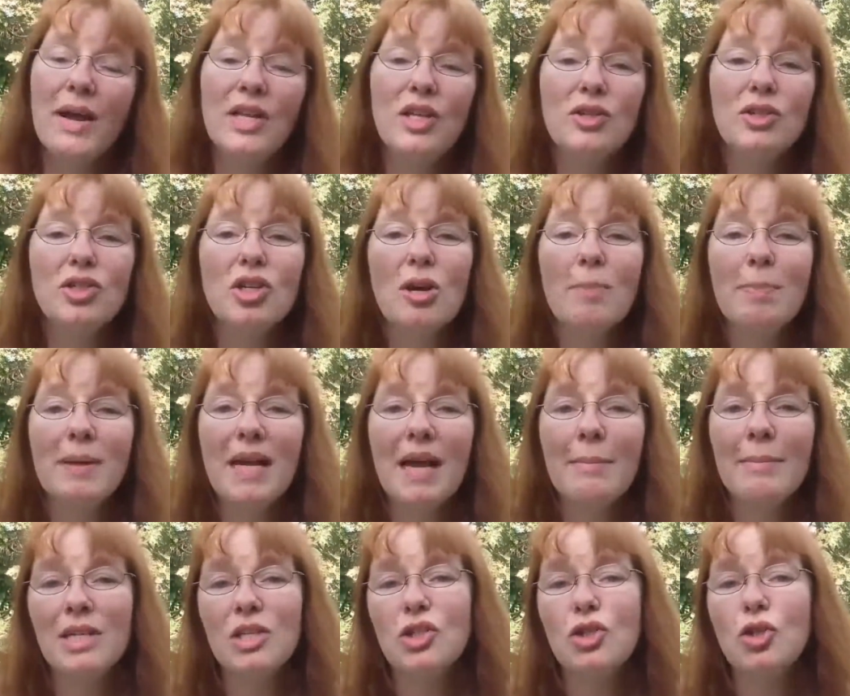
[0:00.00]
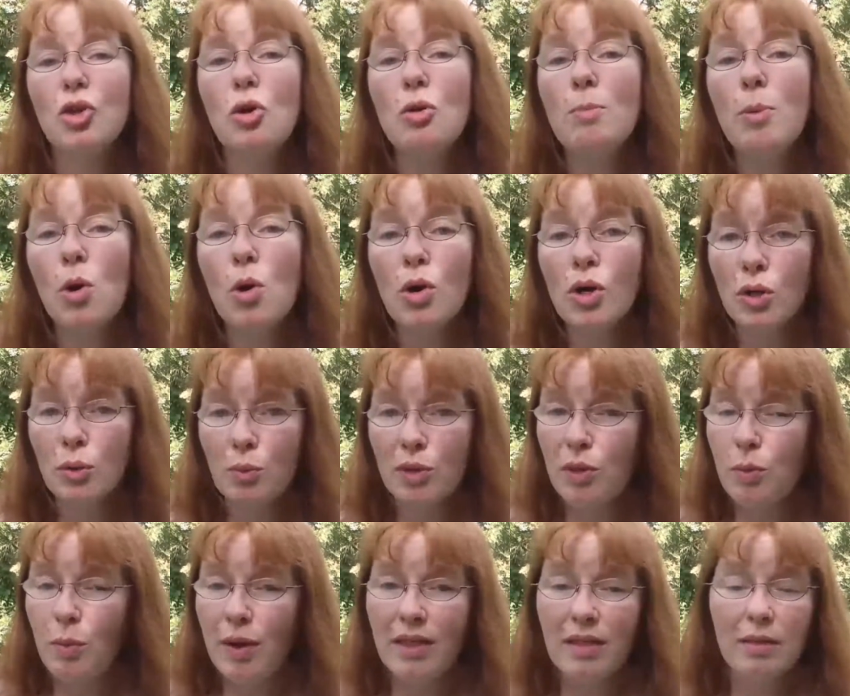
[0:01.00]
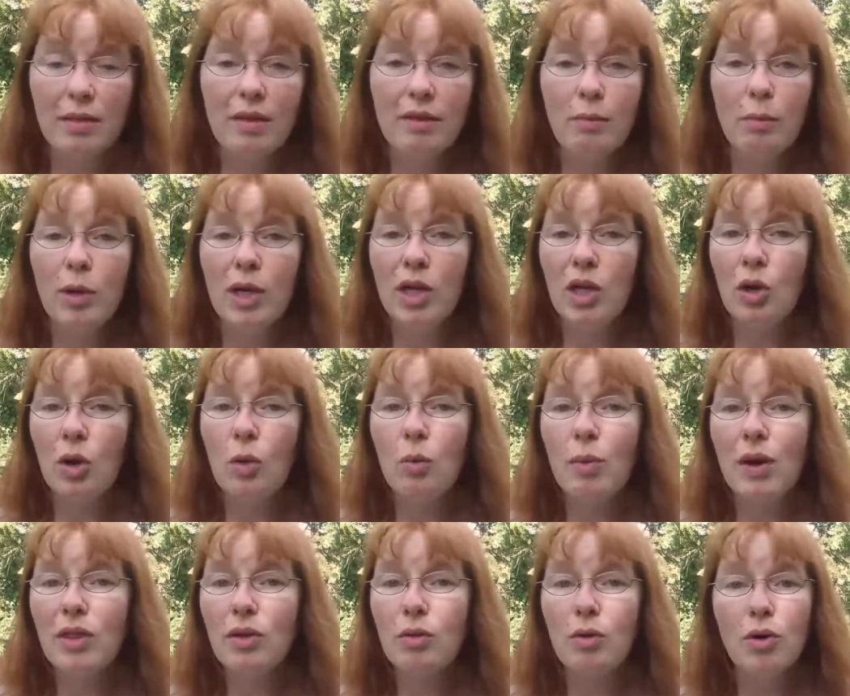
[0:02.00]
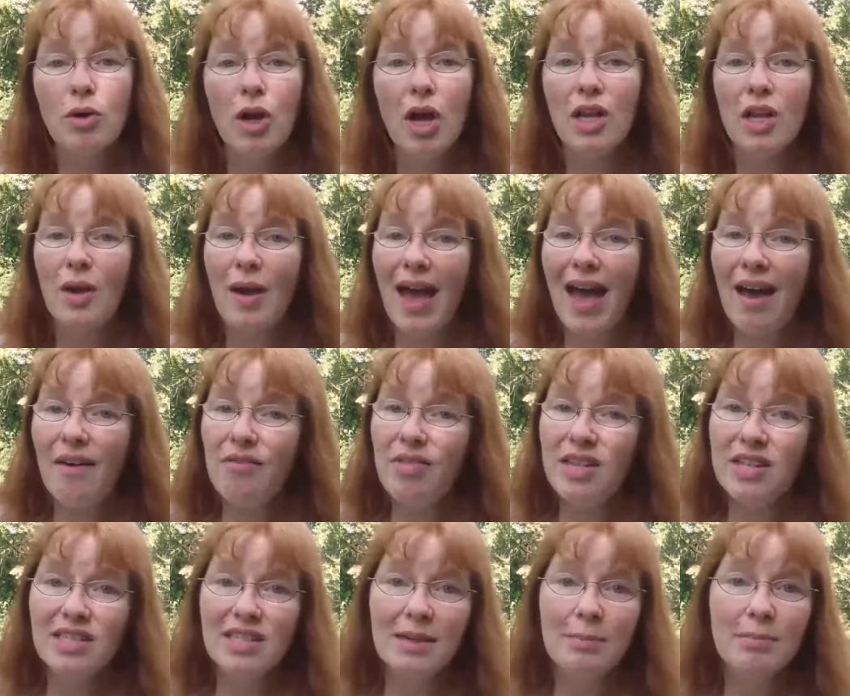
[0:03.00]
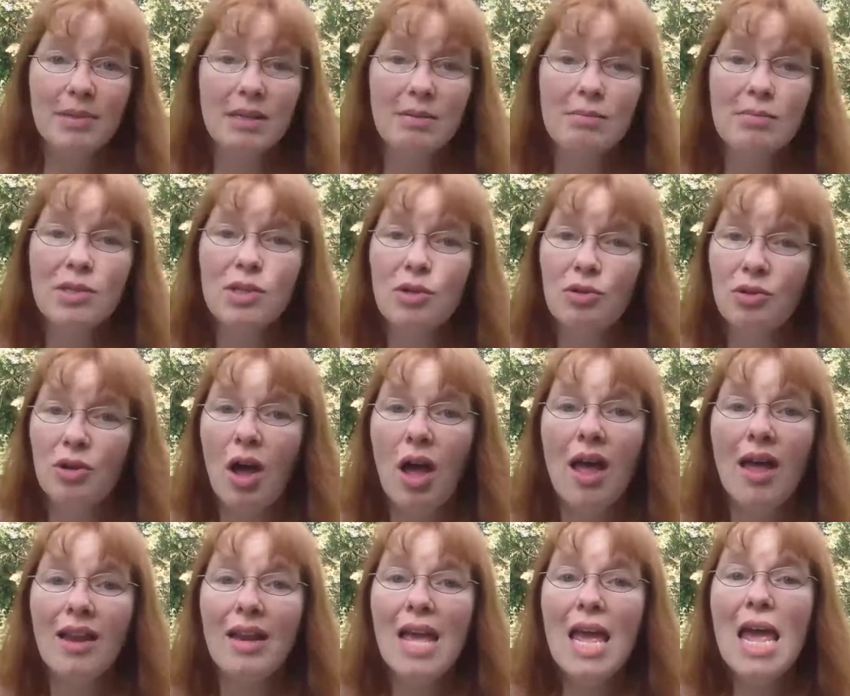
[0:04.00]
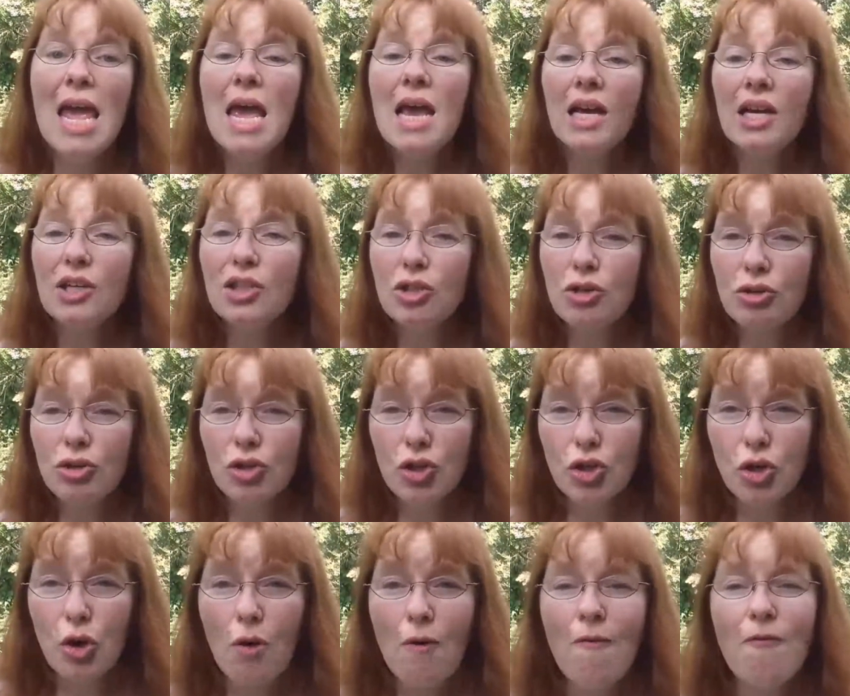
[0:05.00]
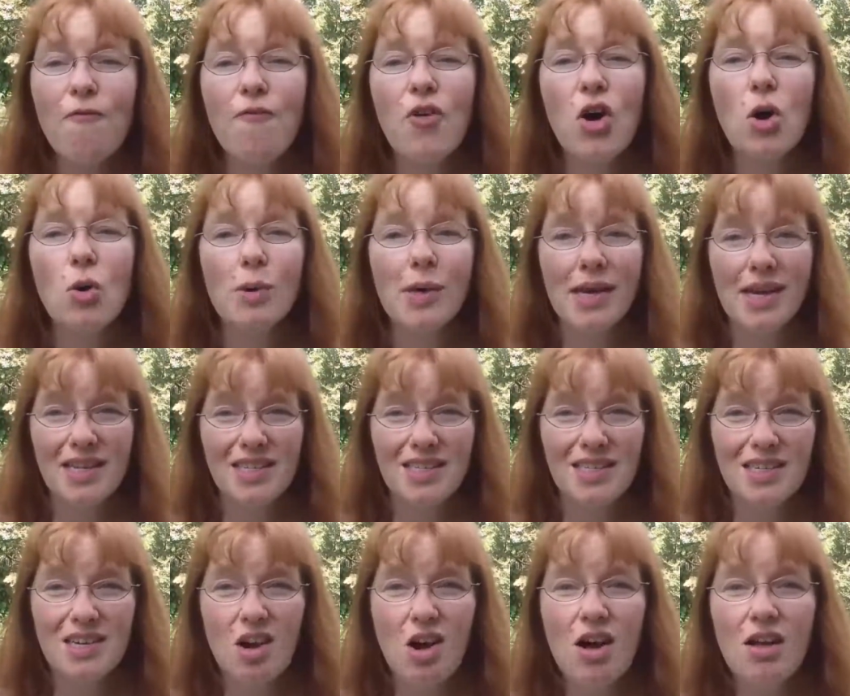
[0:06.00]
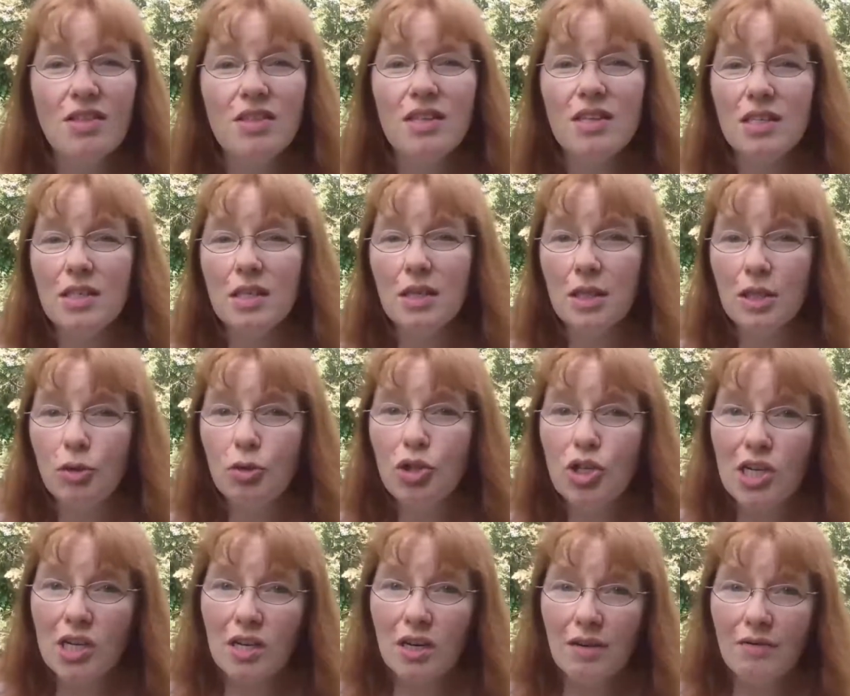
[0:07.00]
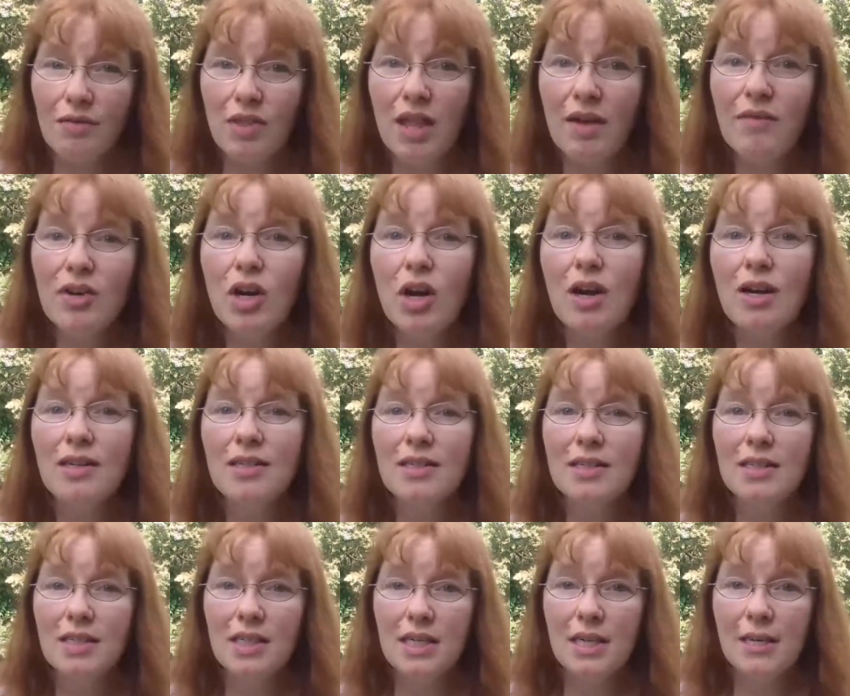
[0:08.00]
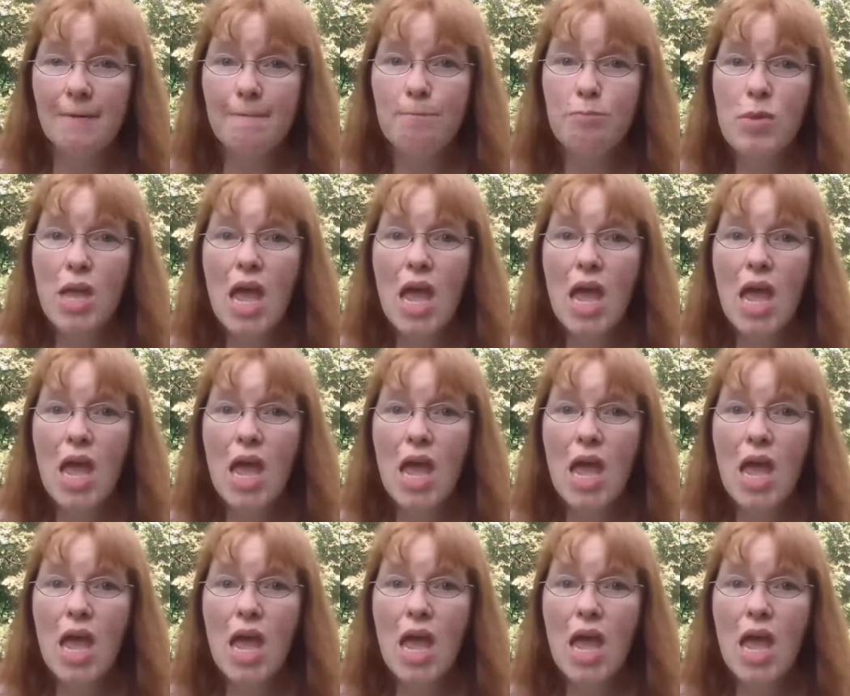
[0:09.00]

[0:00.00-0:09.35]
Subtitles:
And you start becoming so bored with whether or not you have the symptoms or not, because you're so focused on the solution of love and honesty